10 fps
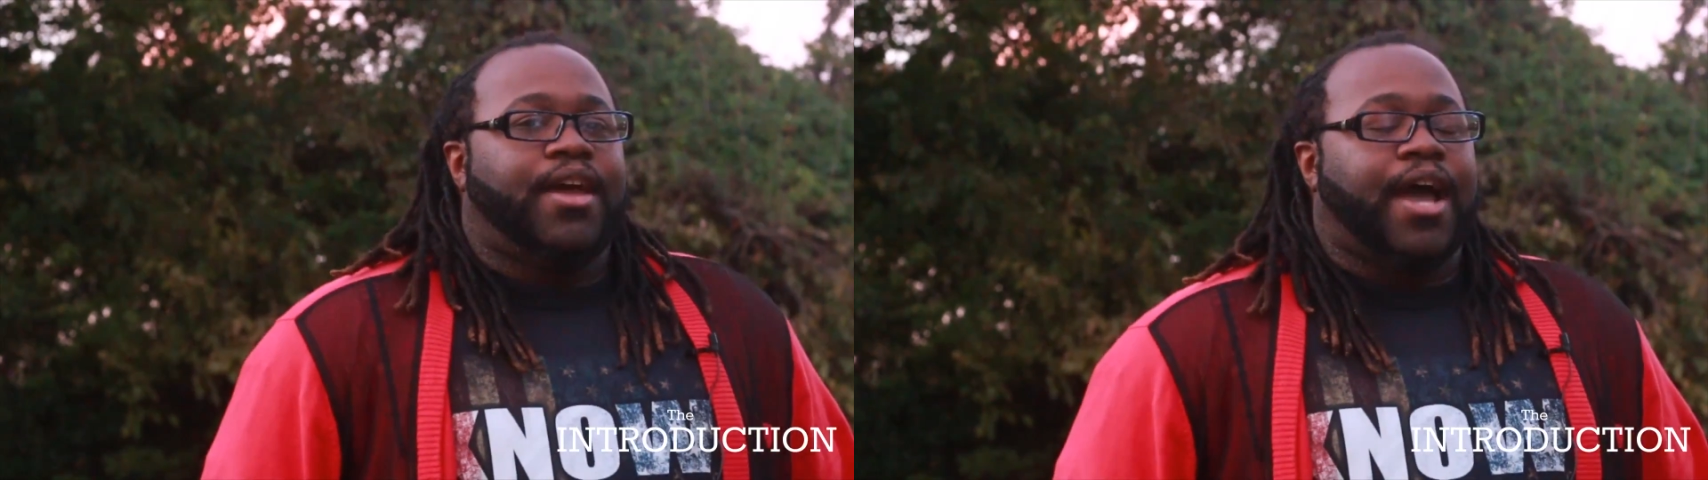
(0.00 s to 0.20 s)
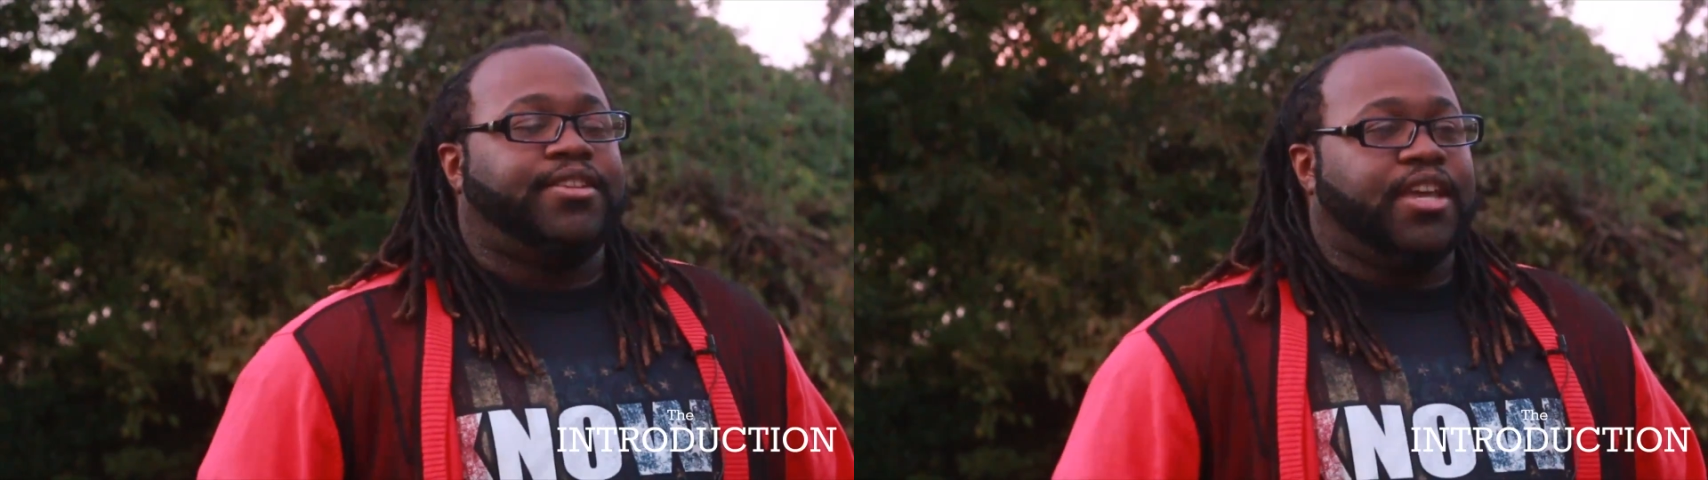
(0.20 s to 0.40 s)

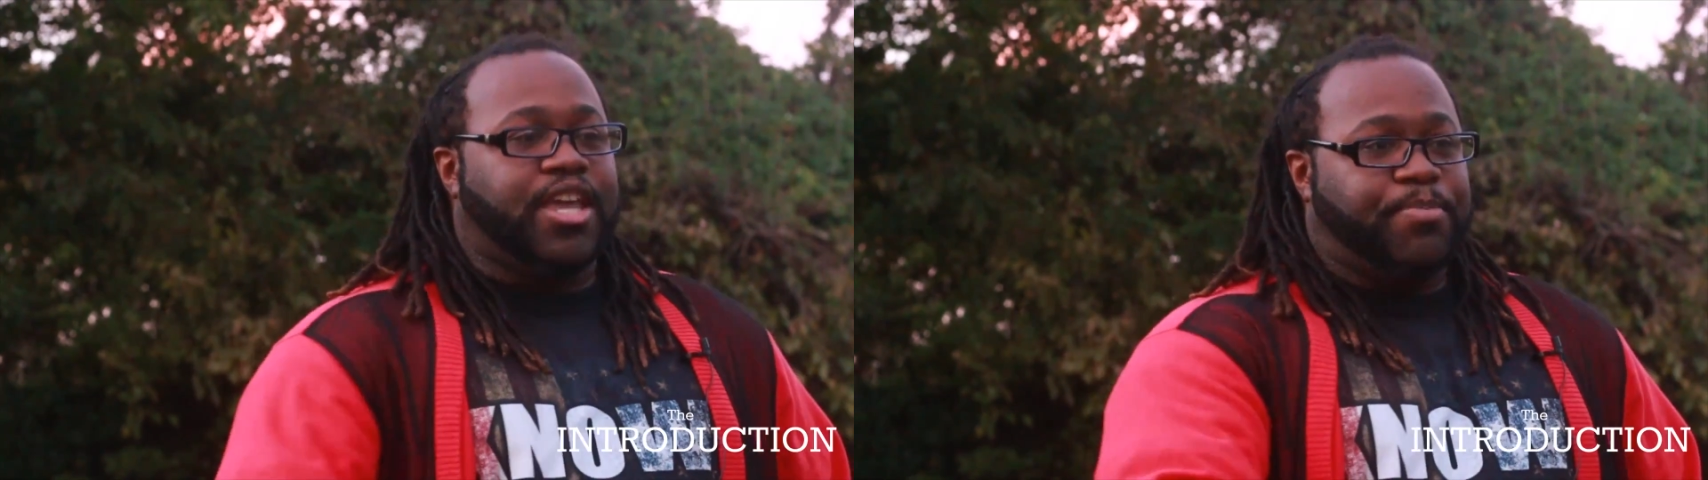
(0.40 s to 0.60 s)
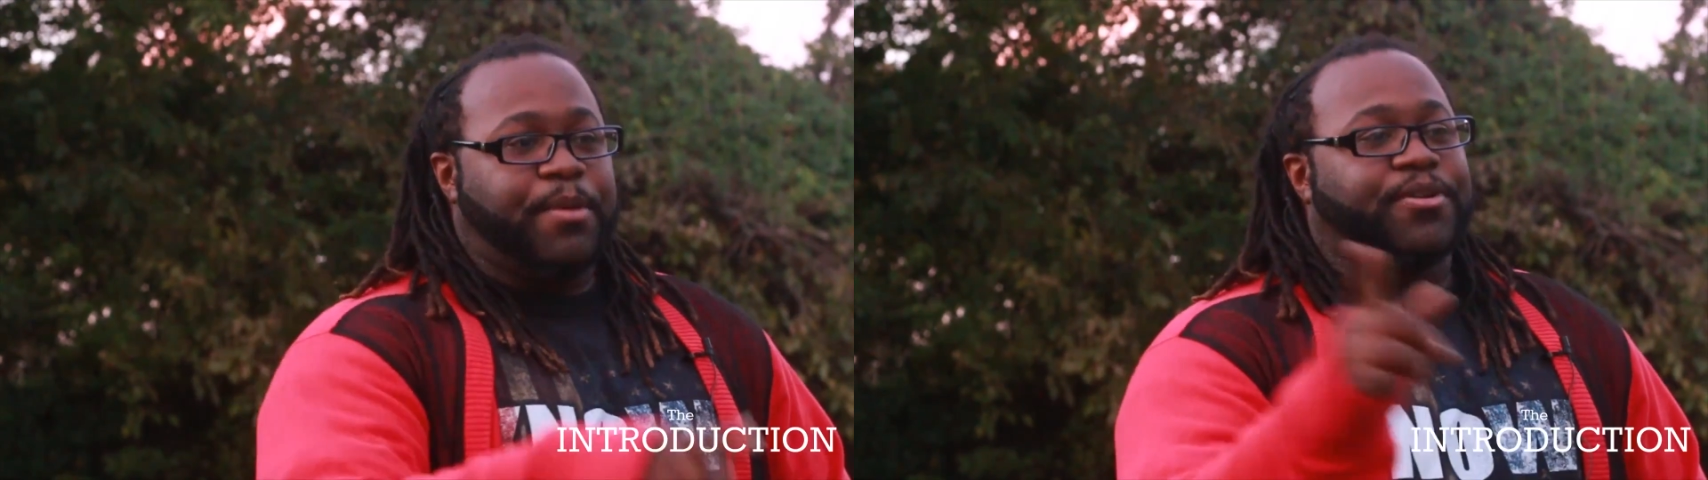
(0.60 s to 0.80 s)
I did
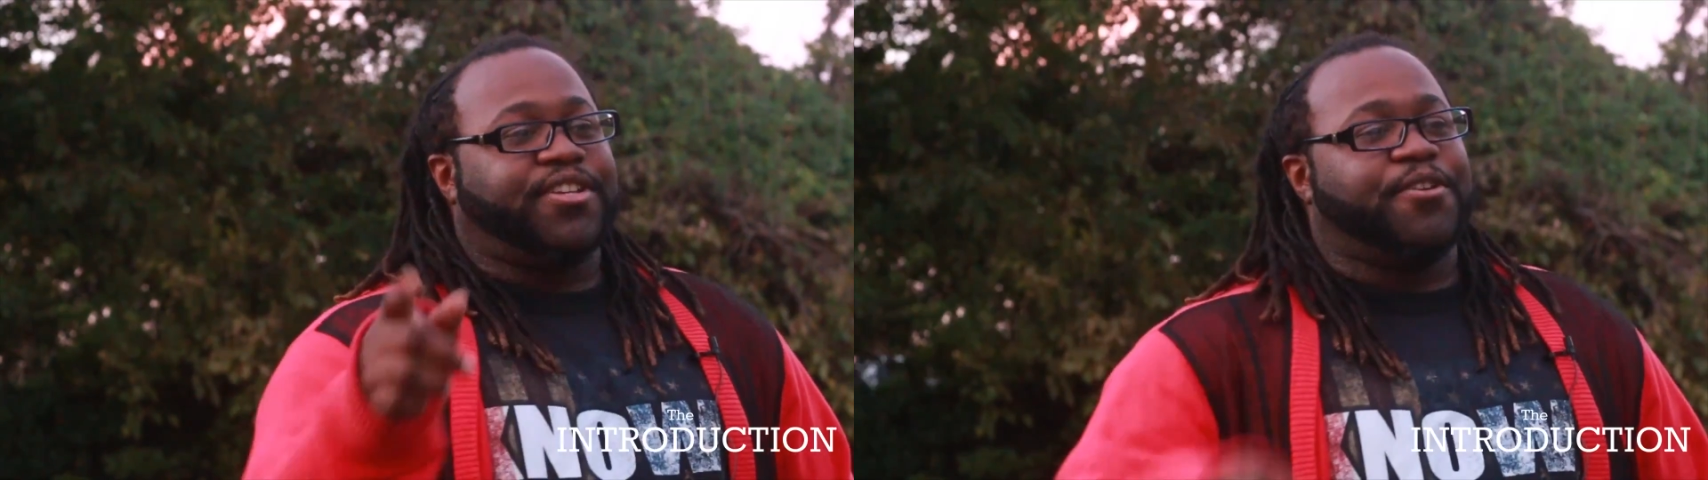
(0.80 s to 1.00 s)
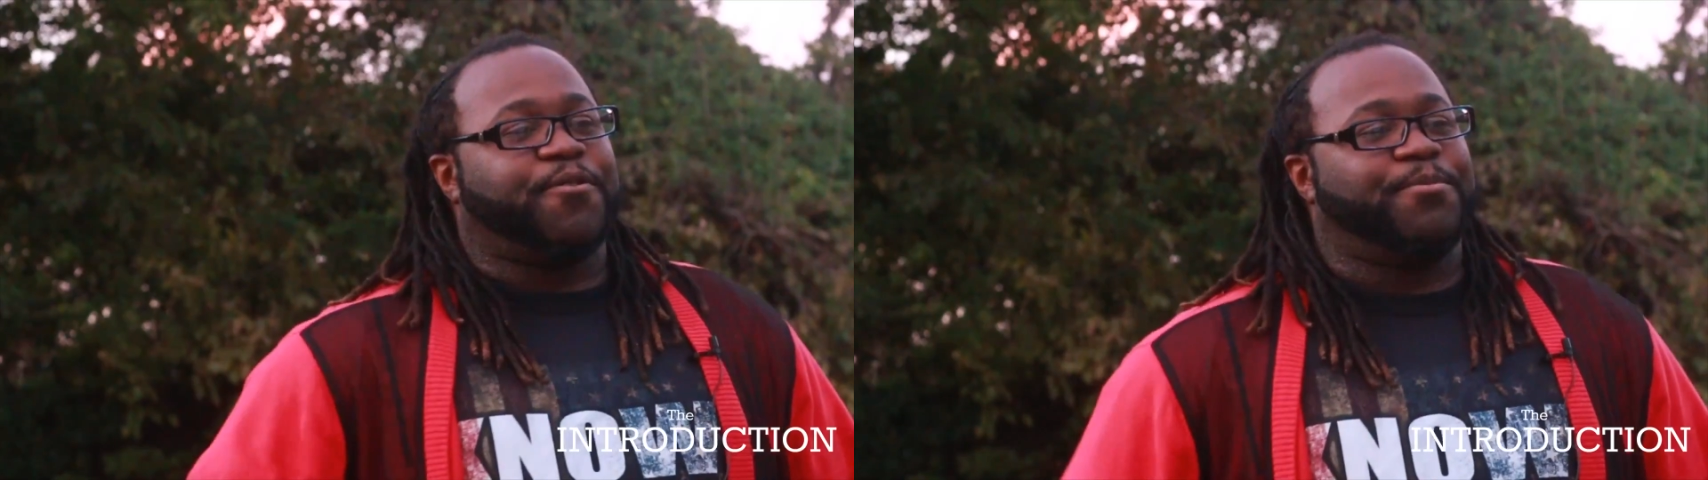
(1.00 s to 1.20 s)
get people to
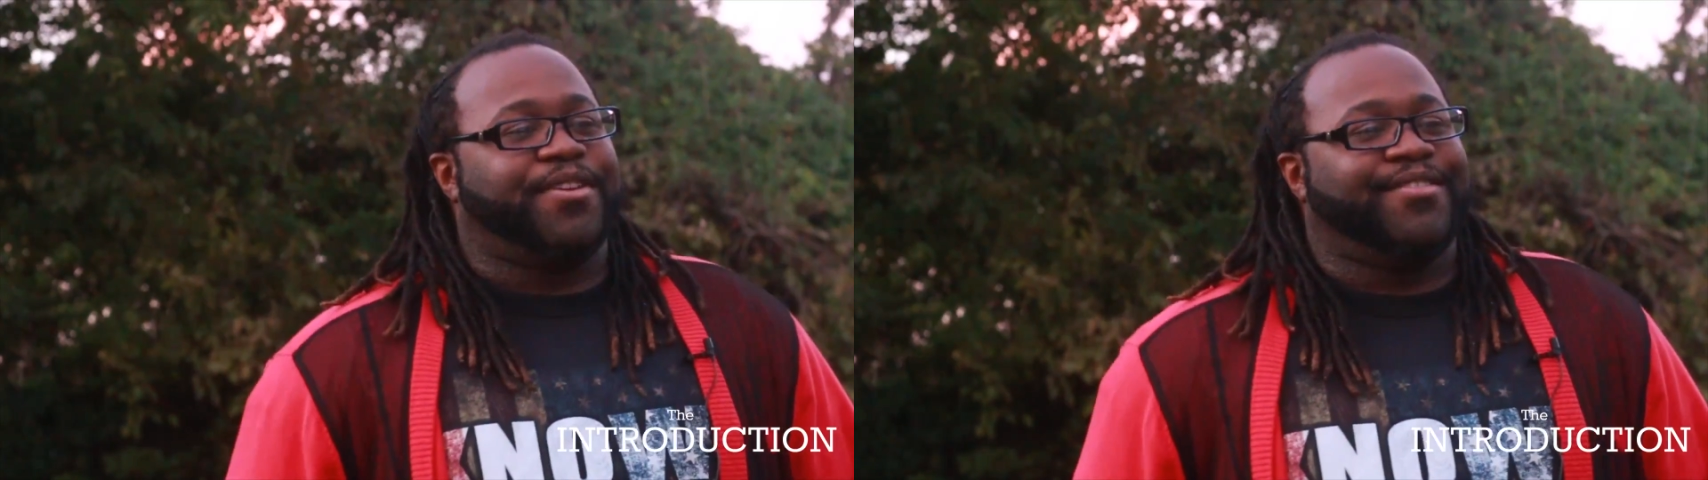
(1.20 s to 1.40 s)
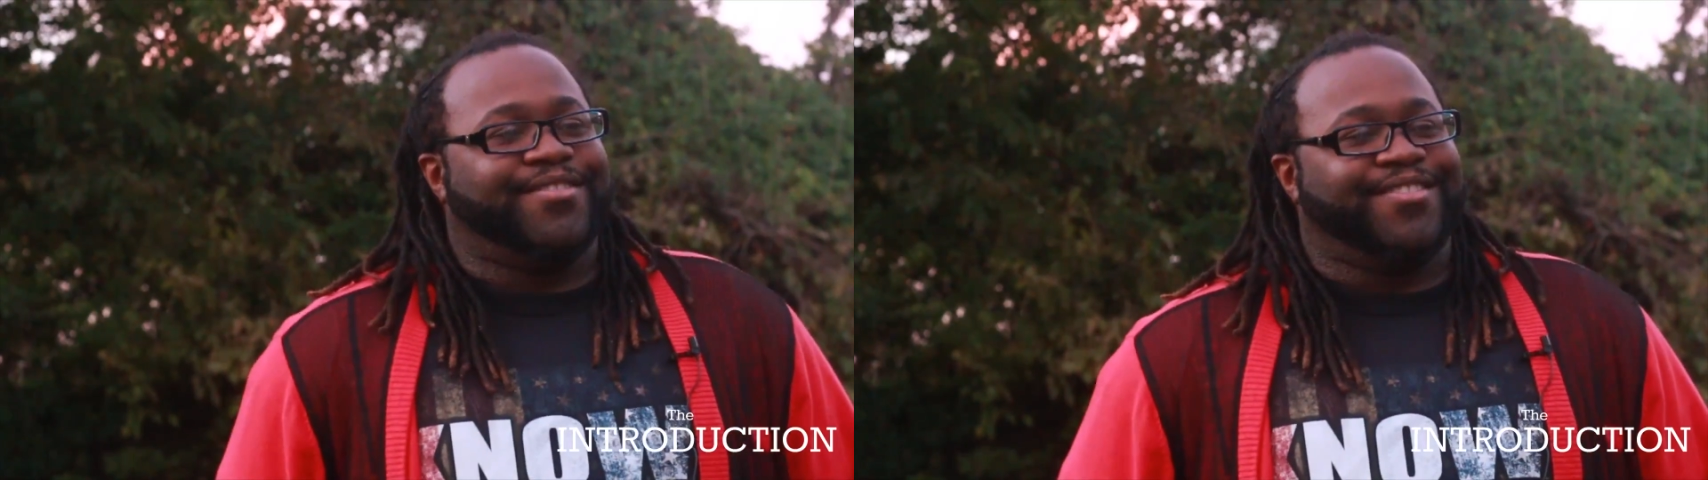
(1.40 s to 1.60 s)
steal from me.